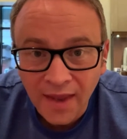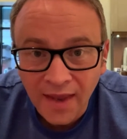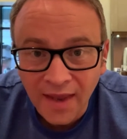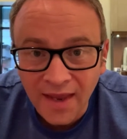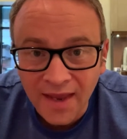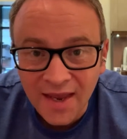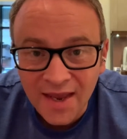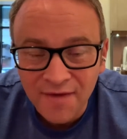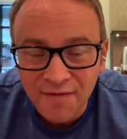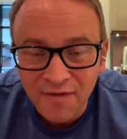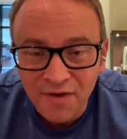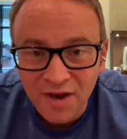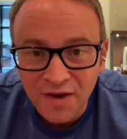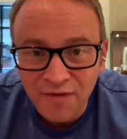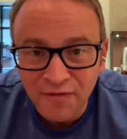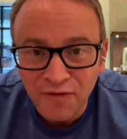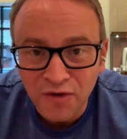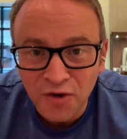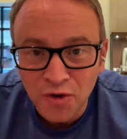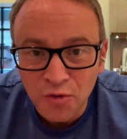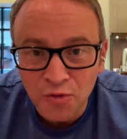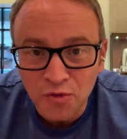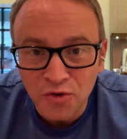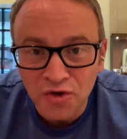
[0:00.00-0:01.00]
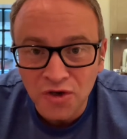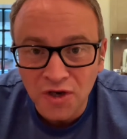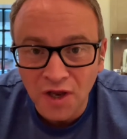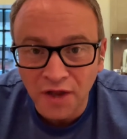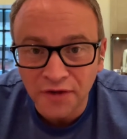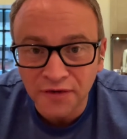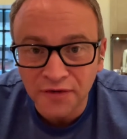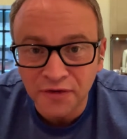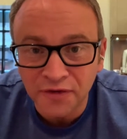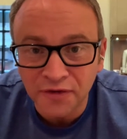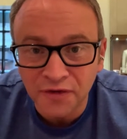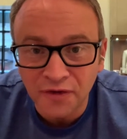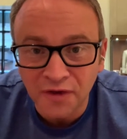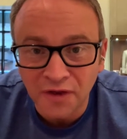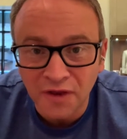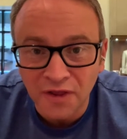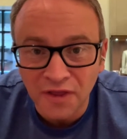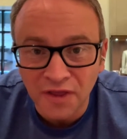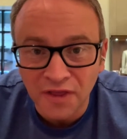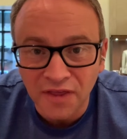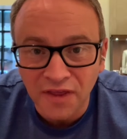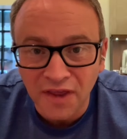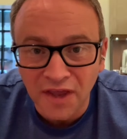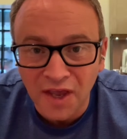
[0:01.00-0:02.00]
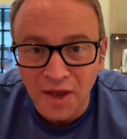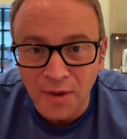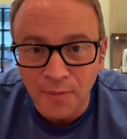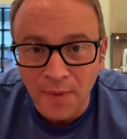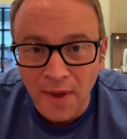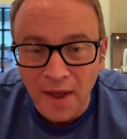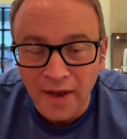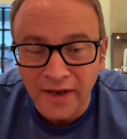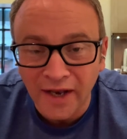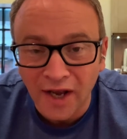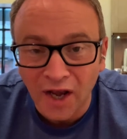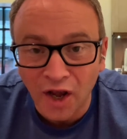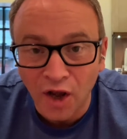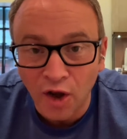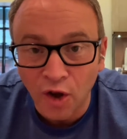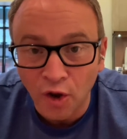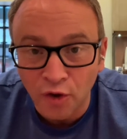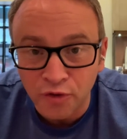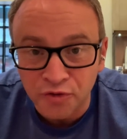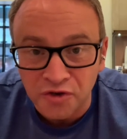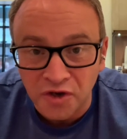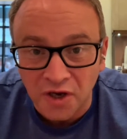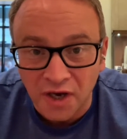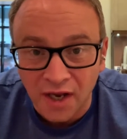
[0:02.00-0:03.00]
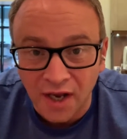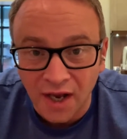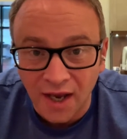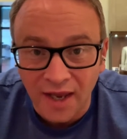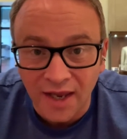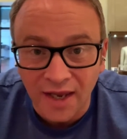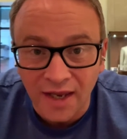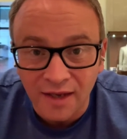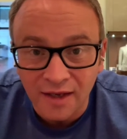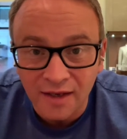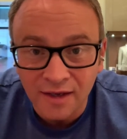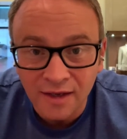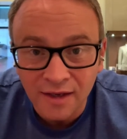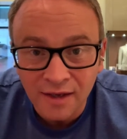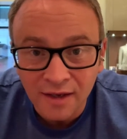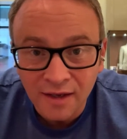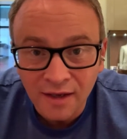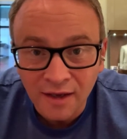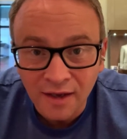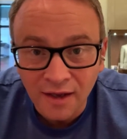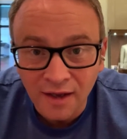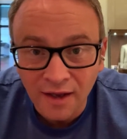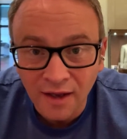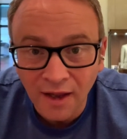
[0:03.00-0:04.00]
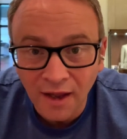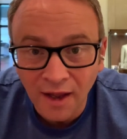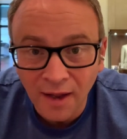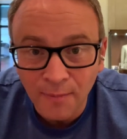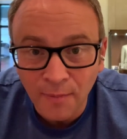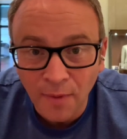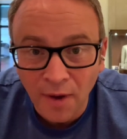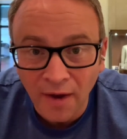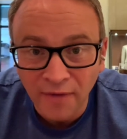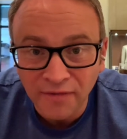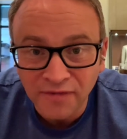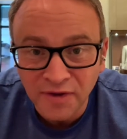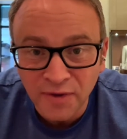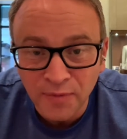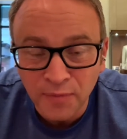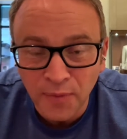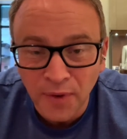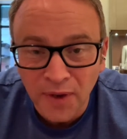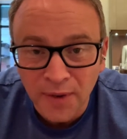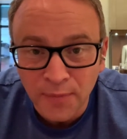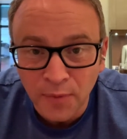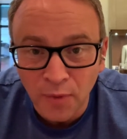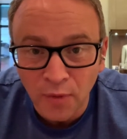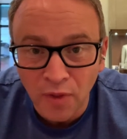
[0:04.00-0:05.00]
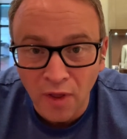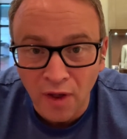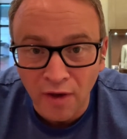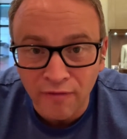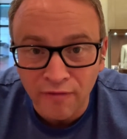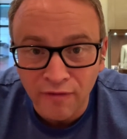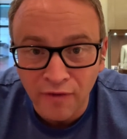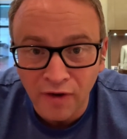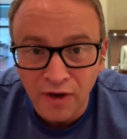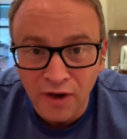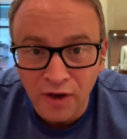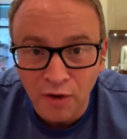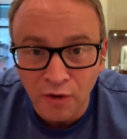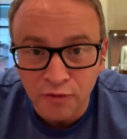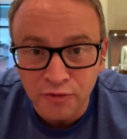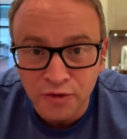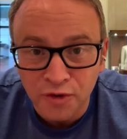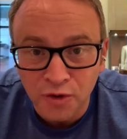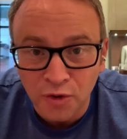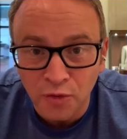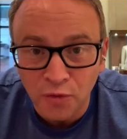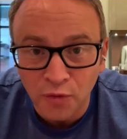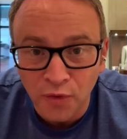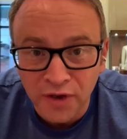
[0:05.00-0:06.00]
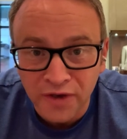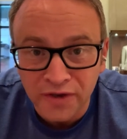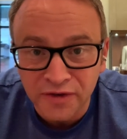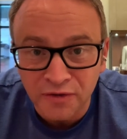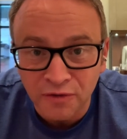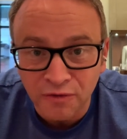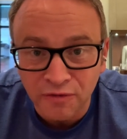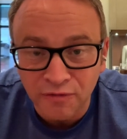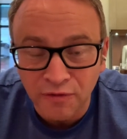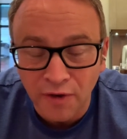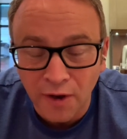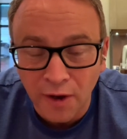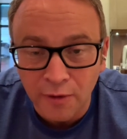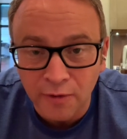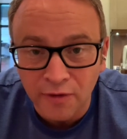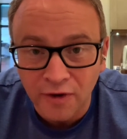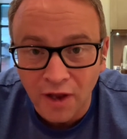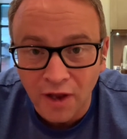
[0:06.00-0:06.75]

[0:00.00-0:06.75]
Even if you just can think about it logically. I've seen people that are very logical, reasonable folk,